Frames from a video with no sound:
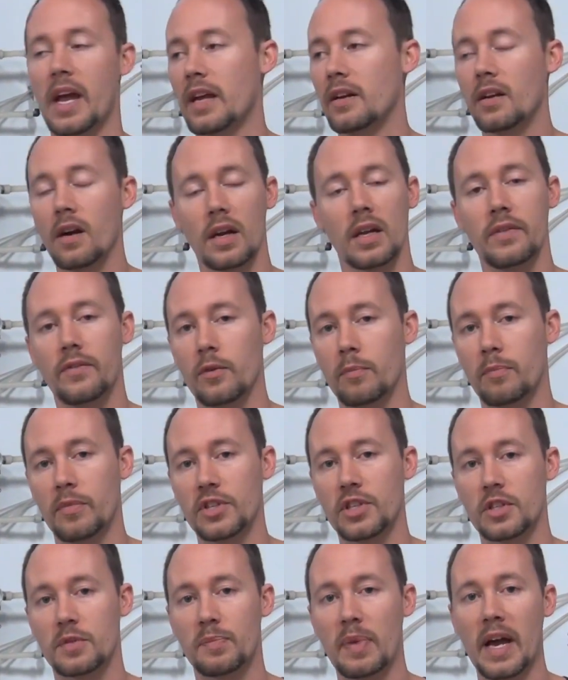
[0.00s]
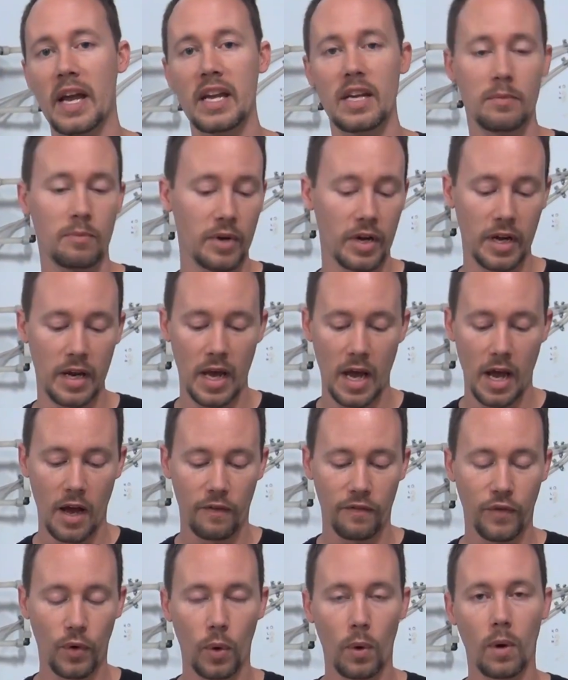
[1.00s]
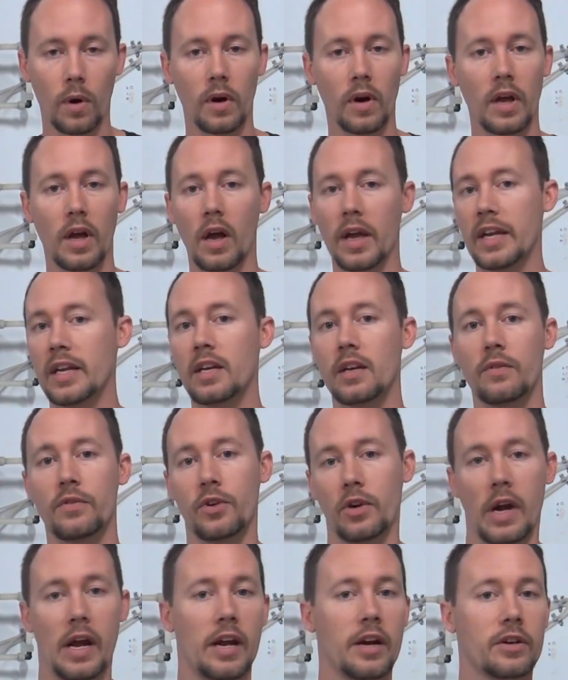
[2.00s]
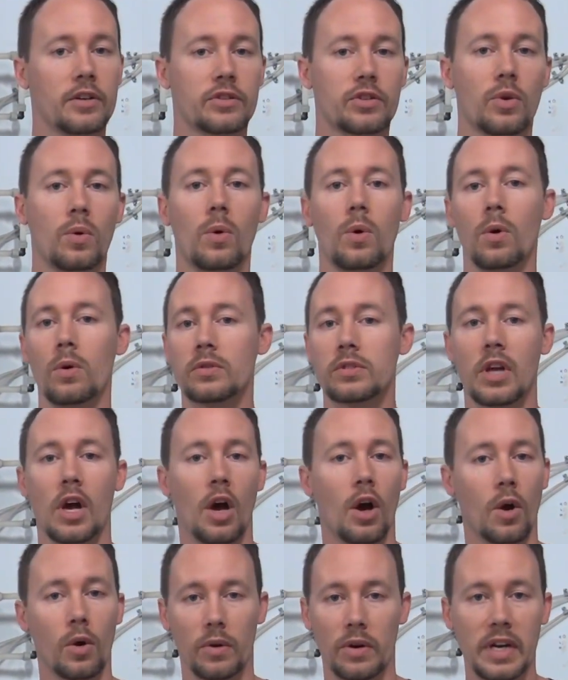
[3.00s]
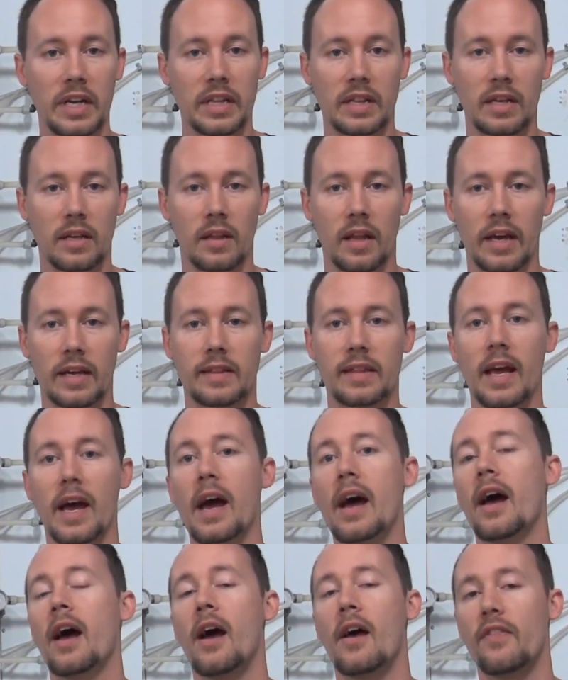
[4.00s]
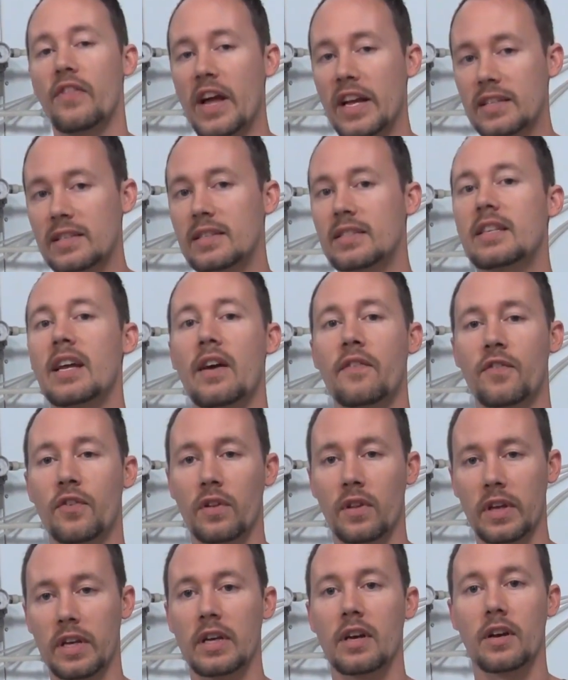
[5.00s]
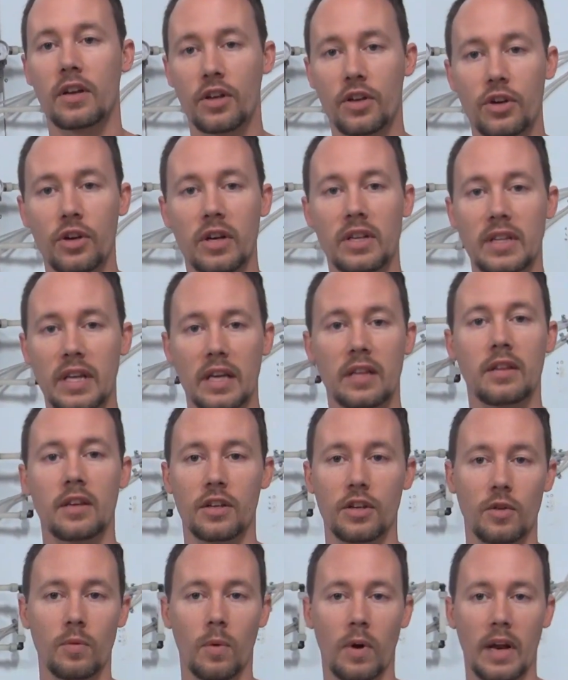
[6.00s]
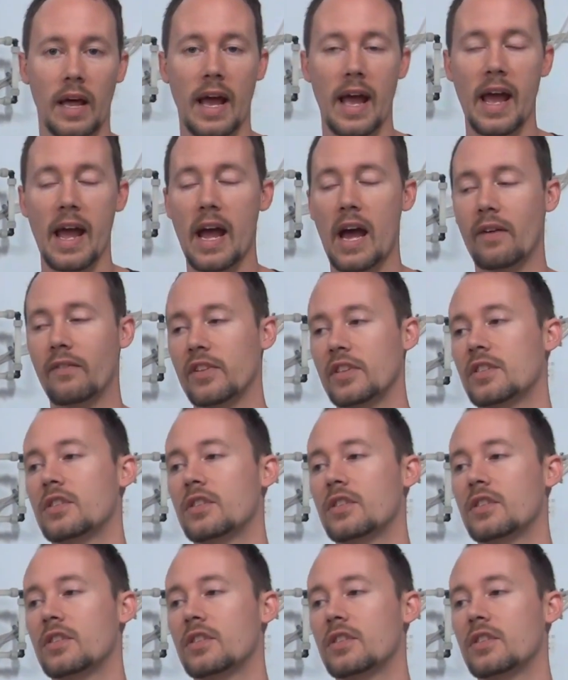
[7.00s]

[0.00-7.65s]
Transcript: And not even just paint, but for any of your air tools or anything like that, that's definitely a good thing that you want to have.